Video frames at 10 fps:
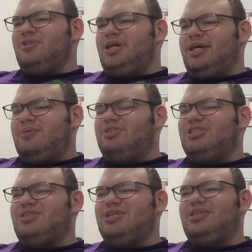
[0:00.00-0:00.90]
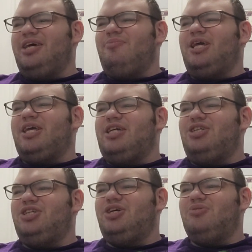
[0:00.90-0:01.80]
And I'm just like, damn, like
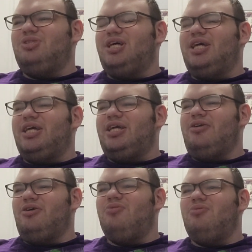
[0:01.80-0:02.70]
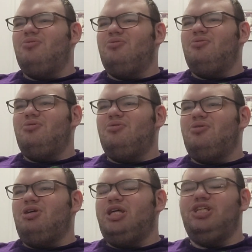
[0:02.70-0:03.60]
Ichigo's like,
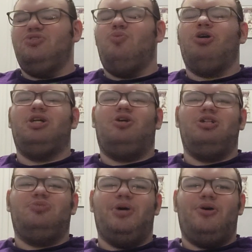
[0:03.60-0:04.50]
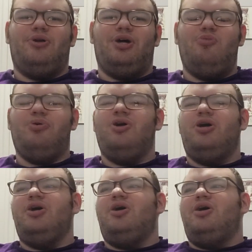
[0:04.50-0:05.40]
he just wanted all this power to help.
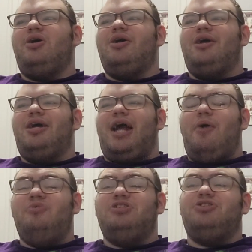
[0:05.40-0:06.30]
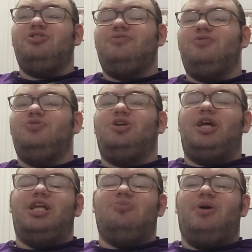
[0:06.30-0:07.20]
And I wasn't sure if he was gonna
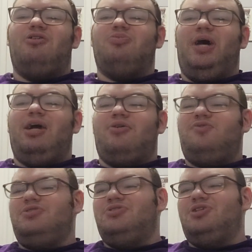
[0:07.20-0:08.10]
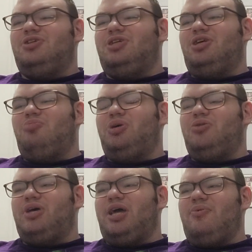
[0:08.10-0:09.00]
get his powers back or if he was gonna, be
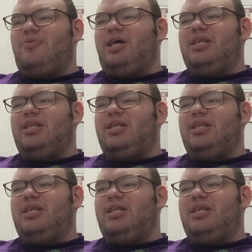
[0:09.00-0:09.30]
okay with it.